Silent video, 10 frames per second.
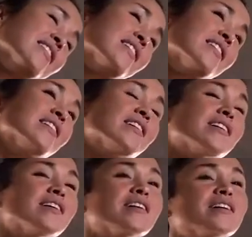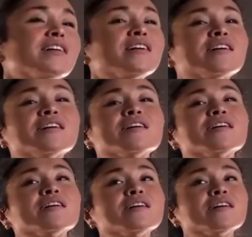
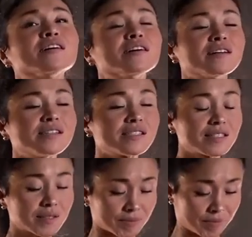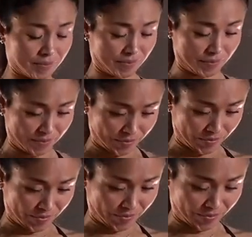
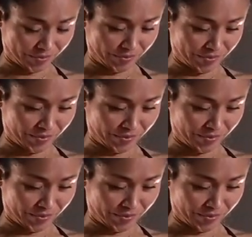No words are spoken by the person on screen.